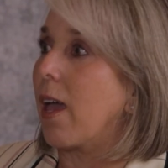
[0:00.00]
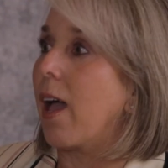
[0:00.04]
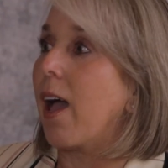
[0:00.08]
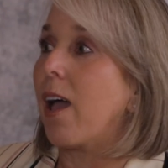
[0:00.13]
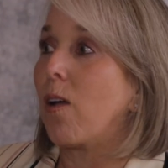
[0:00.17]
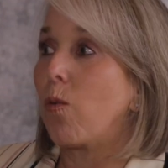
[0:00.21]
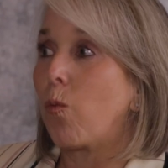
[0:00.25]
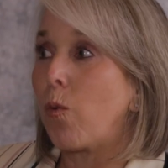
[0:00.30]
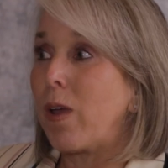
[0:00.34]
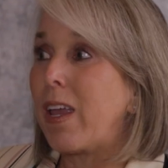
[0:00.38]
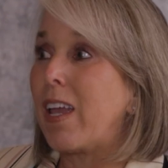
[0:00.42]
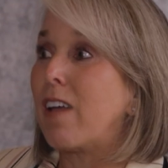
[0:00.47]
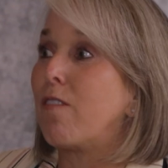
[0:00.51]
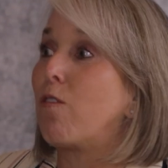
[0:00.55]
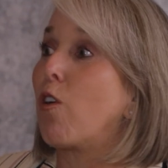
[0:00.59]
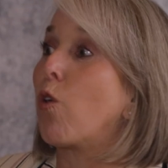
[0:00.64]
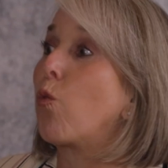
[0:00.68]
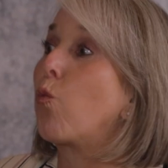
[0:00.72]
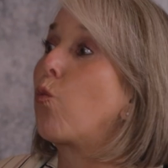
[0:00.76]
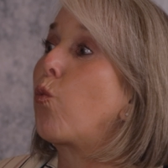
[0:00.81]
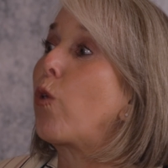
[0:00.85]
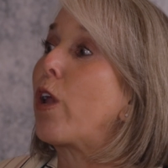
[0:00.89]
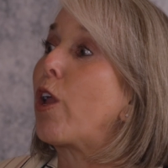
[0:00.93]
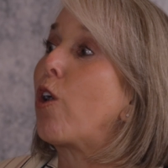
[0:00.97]
that we have
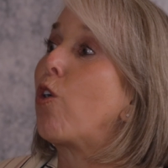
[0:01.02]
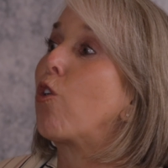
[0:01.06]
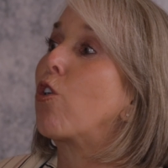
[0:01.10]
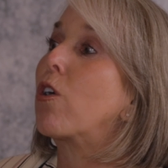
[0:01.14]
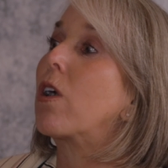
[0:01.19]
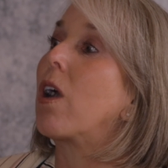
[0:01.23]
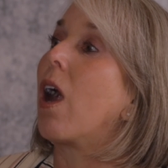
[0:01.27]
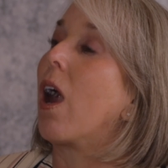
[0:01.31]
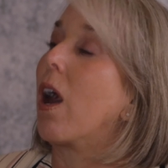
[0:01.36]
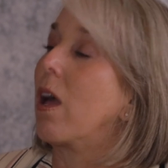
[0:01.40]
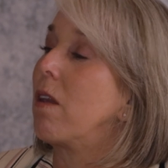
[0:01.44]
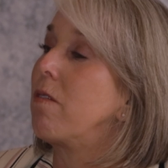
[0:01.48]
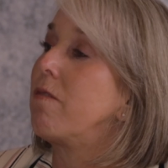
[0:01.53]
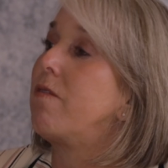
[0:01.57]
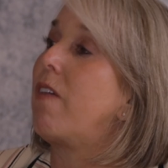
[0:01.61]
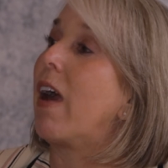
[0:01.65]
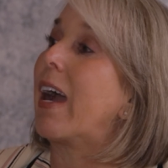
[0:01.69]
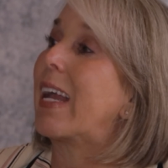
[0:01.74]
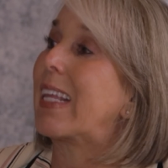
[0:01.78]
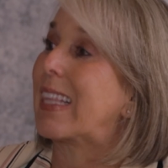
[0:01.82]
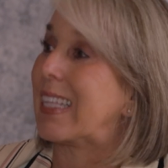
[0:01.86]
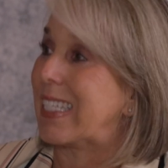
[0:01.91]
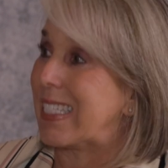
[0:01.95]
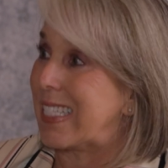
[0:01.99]
a real gun
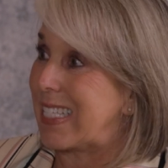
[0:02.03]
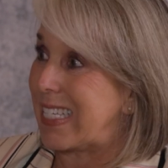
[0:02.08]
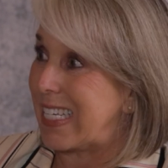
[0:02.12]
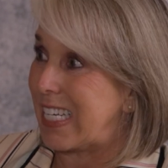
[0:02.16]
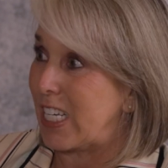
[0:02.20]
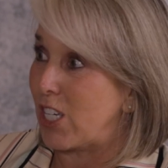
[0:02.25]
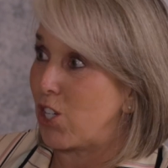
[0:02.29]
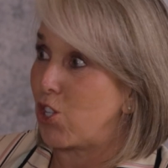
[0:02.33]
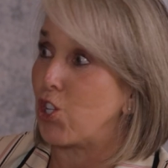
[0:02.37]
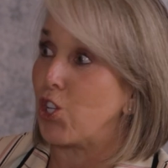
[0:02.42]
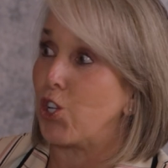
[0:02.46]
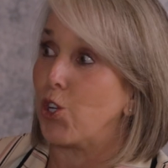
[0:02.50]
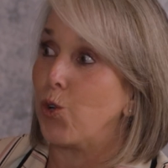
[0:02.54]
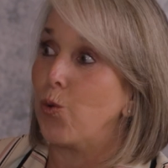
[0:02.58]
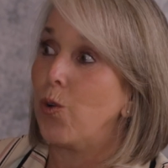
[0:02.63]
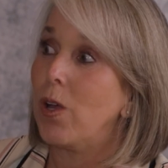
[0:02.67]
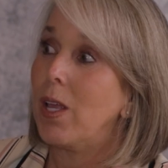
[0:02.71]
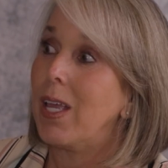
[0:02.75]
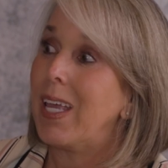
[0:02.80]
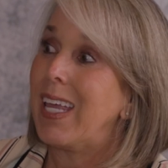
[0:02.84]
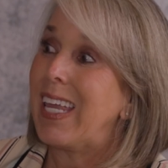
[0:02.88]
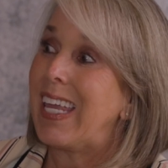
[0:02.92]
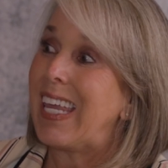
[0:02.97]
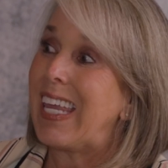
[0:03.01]
violence issue
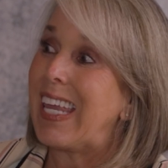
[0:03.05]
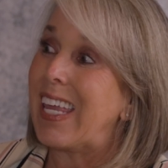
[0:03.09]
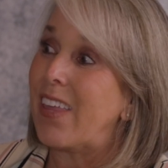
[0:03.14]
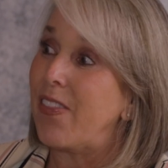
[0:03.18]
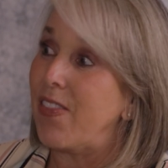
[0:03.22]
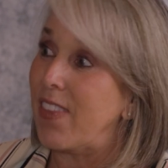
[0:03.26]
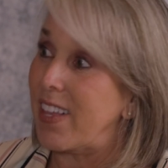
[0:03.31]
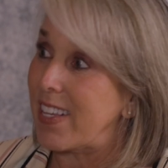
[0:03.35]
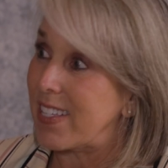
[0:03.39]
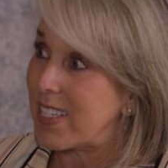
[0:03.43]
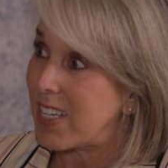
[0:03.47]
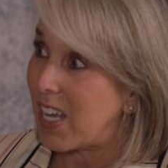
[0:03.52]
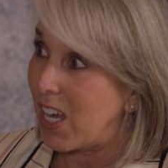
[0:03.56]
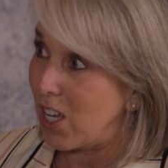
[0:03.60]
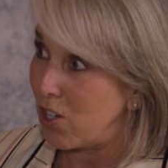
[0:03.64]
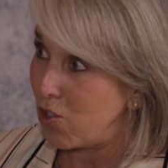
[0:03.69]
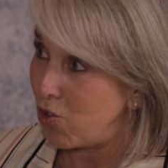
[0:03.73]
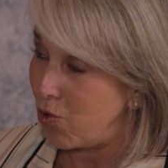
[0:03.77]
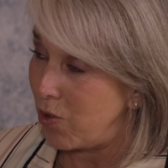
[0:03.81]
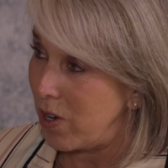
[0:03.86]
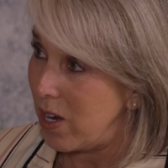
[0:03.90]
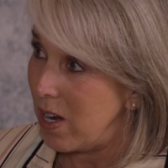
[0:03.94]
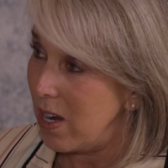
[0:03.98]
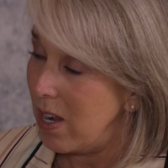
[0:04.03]
in this
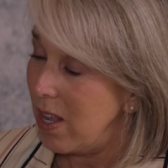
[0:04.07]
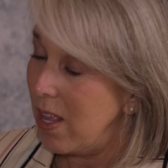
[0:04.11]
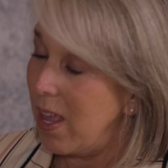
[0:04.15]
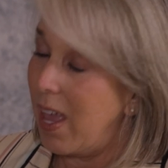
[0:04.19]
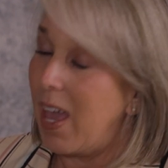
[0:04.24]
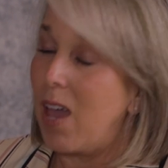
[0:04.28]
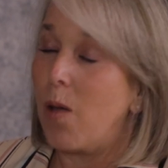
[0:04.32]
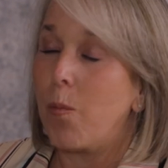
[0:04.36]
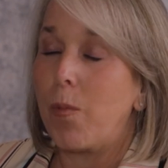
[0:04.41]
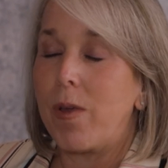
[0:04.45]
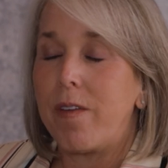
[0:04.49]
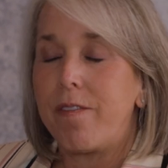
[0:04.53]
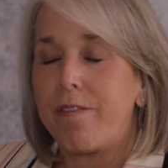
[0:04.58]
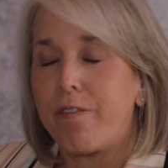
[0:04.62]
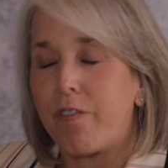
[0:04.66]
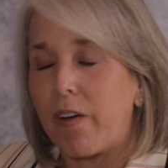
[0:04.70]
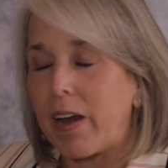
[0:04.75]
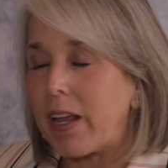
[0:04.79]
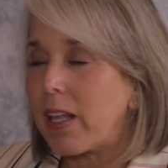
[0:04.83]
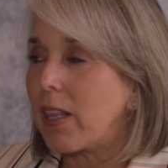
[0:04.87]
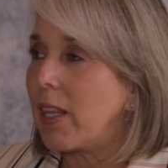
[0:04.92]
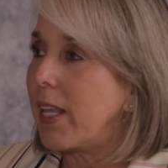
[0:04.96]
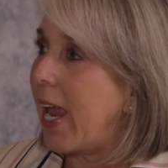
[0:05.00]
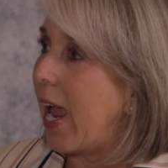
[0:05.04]
country, and we
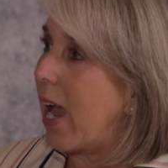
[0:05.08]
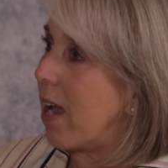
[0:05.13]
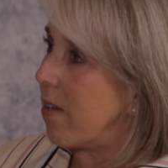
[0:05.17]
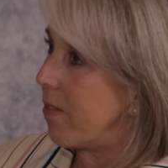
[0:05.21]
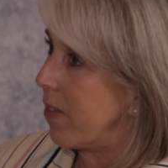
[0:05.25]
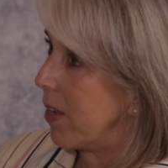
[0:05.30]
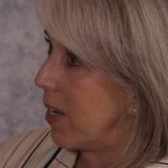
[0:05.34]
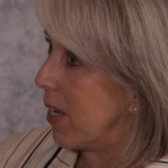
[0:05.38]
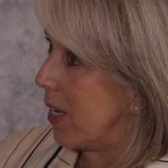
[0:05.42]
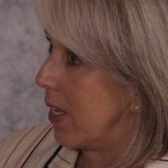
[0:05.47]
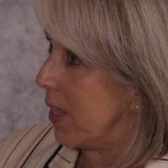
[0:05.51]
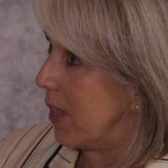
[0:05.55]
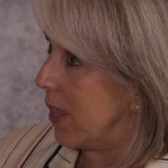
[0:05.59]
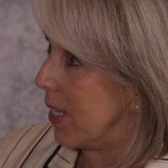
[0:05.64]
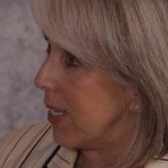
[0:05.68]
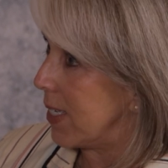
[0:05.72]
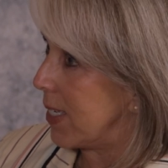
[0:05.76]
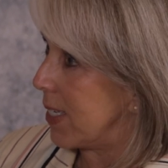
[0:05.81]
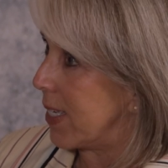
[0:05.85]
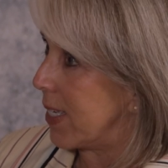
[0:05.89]
frankly have it in this